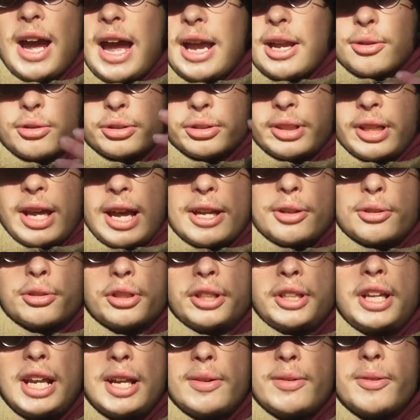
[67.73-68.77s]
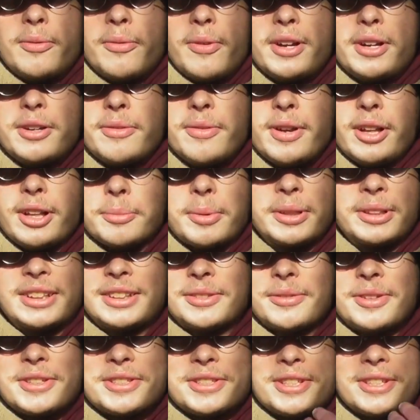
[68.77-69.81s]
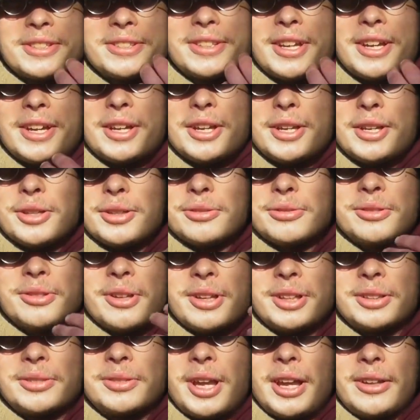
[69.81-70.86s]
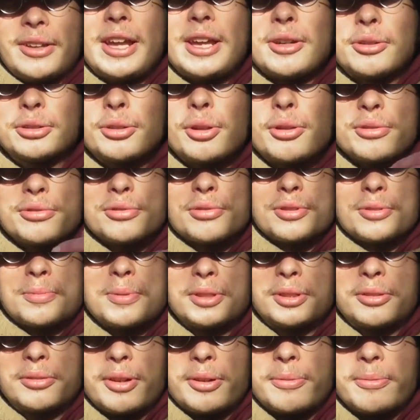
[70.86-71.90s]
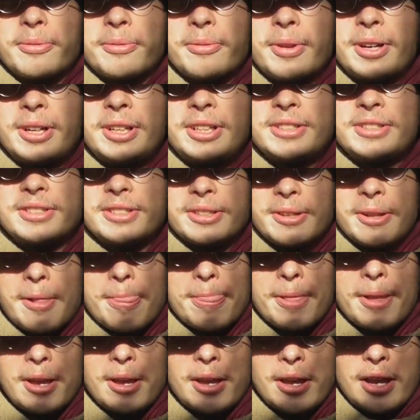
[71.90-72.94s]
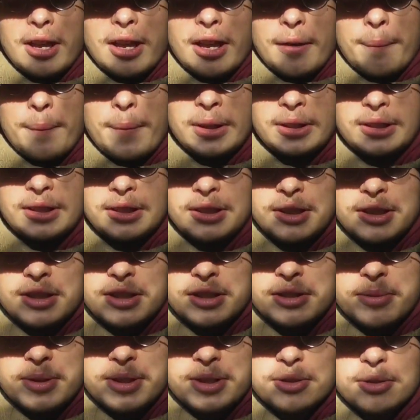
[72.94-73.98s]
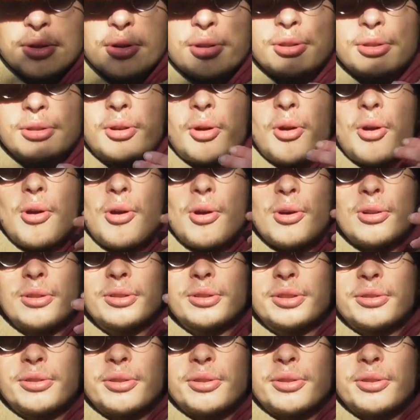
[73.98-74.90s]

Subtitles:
I could hear them very well, but it wasn't, and I could also speak to them very easily. But it was all